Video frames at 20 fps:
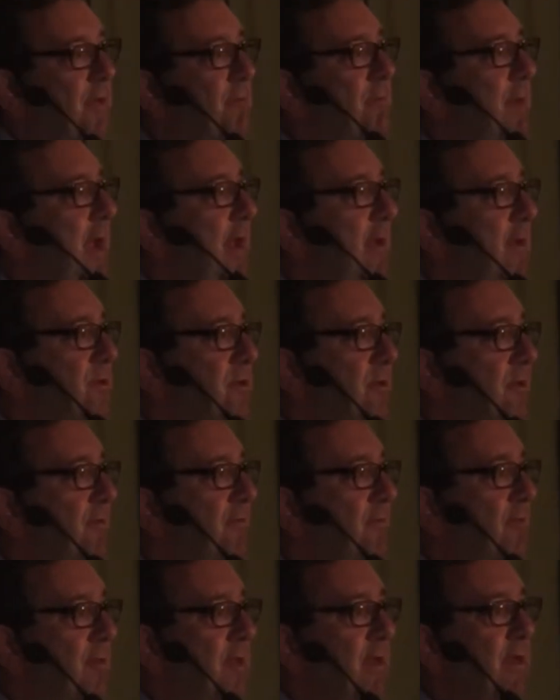manager for
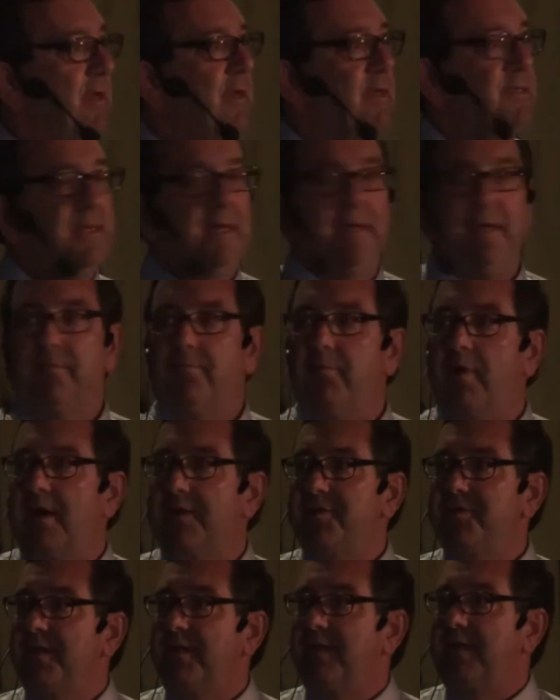the city of
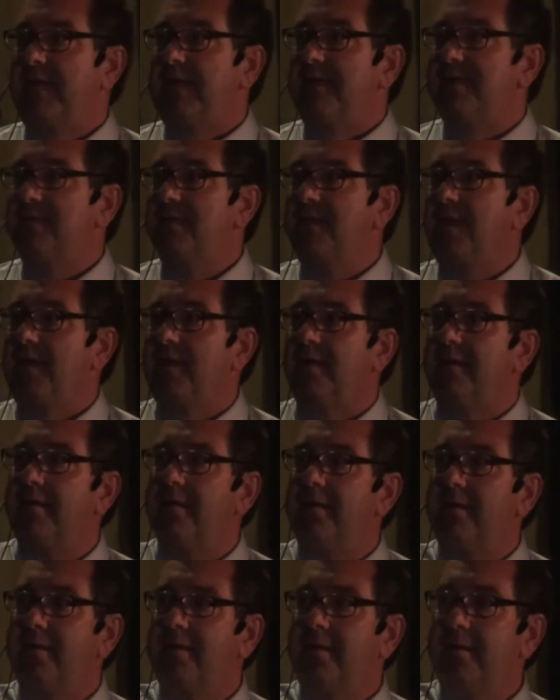Washington, D.C.,
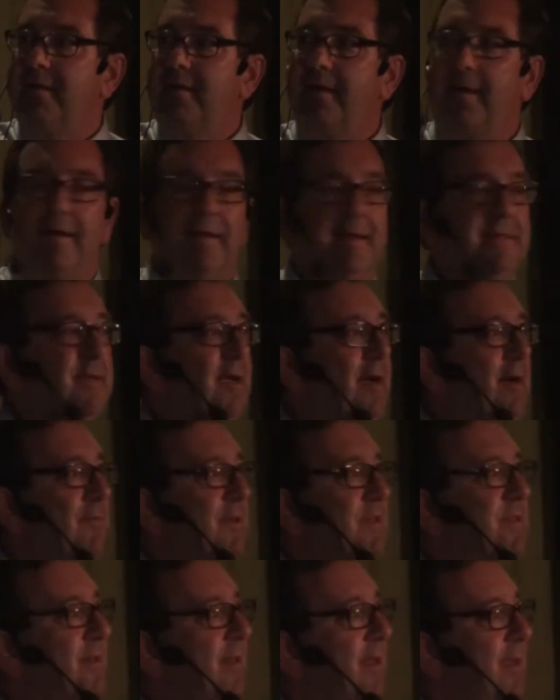and he's
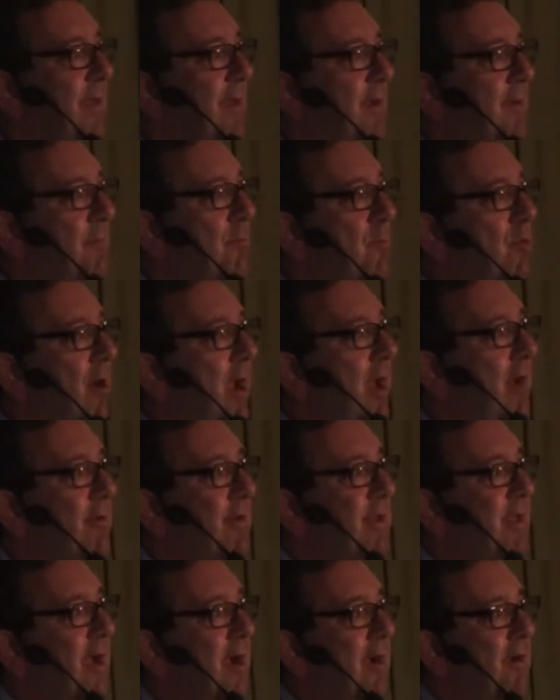obviously a proud
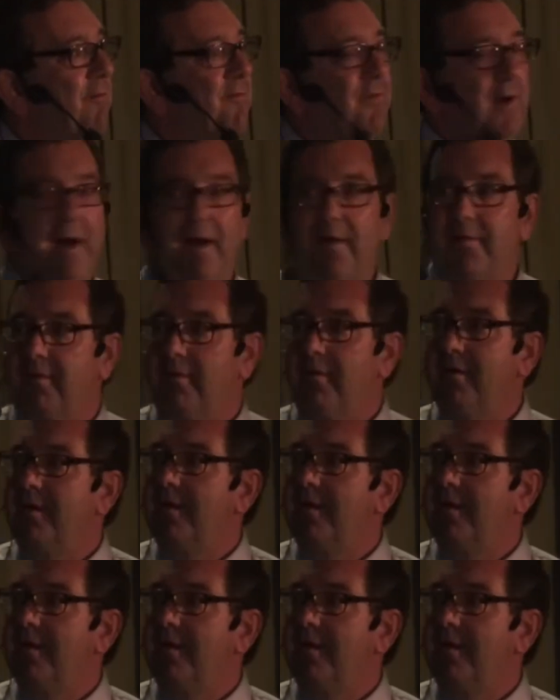young father,